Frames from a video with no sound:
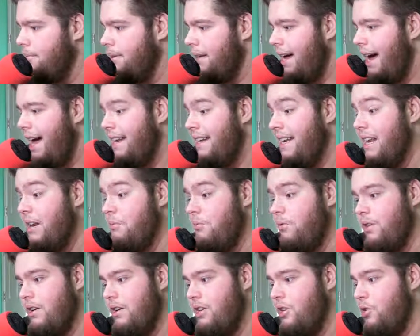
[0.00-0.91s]
but I didn't
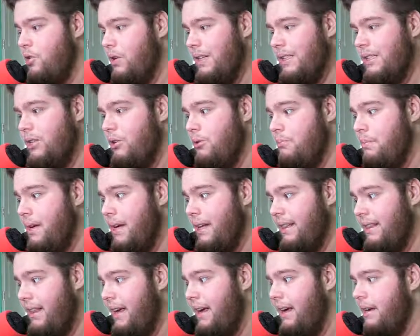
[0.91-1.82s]
want to do it so
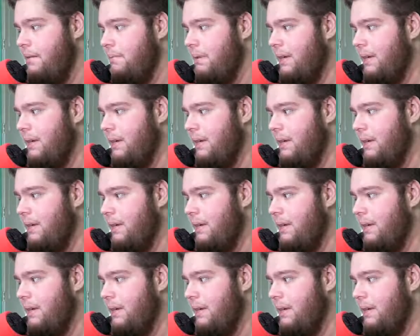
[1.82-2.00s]
big then